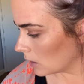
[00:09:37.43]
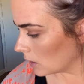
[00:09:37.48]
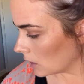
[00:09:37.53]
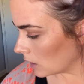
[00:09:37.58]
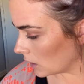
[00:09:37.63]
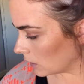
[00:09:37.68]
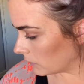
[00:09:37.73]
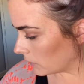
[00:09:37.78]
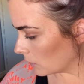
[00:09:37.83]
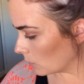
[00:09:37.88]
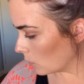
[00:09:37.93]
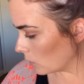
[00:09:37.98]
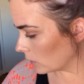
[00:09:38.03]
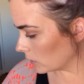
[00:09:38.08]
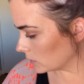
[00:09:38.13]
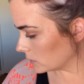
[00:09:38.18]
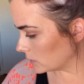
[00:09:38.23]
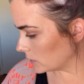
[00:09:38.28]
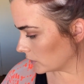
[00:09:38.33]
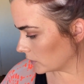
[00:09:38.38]
If you're
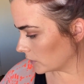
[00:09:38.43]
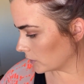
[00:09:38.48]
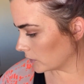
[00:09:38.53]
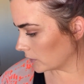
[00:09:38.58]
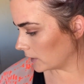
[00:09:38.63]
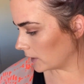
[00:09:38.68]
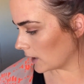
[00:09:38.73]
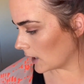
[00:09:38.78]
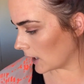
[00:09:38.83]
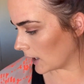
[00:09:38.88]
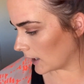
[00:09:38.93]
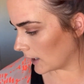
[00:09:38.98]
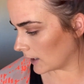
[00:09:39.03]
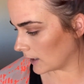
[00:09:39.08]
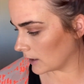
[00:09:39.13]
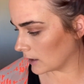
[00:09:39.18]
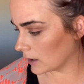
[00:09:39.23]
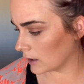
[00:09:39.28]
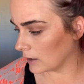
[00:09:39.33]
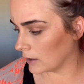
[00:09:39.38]
wanting to
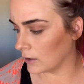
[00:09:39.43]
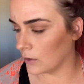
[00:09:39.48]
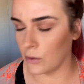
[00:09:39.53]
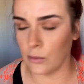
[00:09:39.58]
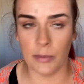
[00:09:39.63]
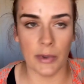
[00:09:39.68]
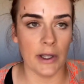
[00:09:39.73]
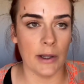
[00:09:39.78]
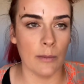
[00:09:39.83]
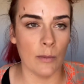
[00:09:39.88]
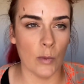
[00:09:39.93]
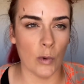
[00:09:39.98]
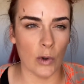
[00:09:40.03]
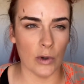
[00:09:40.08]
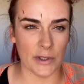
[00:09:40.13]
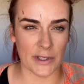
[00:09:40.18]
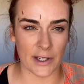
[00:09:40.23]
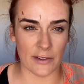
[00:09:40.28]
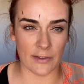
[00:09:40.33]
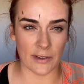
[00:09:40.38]
create a little bit more
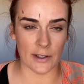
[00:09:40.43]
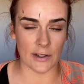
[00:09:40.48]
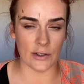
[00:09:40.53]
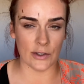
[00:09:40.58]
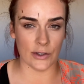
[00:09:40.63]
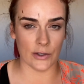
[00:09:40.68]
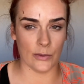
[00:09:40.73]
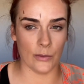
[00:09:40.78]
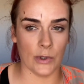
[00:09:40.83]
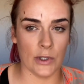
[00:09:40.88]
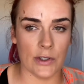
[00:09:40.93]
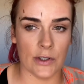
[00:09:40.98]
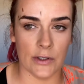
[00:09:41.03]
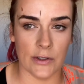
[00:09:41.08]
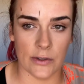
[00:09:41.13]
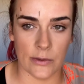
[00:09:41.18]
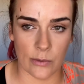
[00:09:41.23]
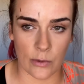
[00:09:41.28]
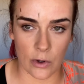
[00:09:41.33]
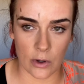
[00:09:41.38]
definition, which
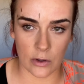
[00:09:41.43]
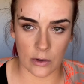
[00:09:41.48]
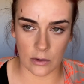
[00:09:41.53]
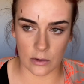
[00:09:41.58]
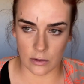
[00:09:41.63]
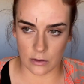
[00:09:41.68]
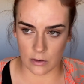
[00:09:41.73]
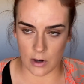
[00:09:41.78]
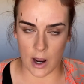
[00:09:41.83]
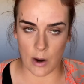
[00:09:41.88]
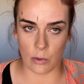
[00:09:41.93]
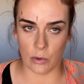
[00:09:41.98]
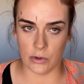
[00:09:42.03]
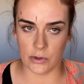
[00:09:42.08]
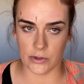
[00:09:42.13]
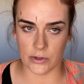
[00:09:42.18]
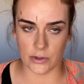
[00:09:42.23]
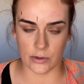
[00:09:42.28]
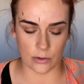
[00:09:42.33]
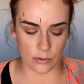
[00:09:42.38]
is what I would
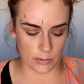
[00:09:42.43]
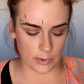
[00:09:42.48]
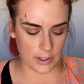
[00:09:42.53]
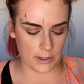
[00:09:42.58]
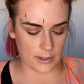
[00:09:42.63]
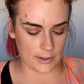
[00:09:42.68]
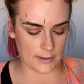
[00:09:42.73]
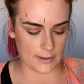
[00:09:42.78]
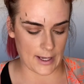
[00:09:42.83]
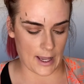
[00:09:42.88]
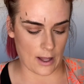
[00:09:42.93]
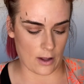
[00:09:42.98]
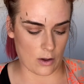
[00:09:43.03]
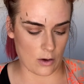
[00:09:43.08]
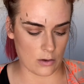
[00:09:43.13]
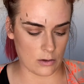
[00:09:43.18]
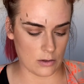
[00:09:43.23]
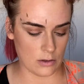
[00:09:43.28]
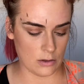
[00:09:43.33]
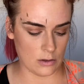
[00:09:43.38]
do normally in the
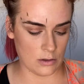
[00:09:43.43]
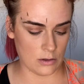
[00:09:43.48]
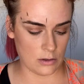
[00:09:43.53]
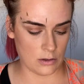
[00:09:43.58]
salon,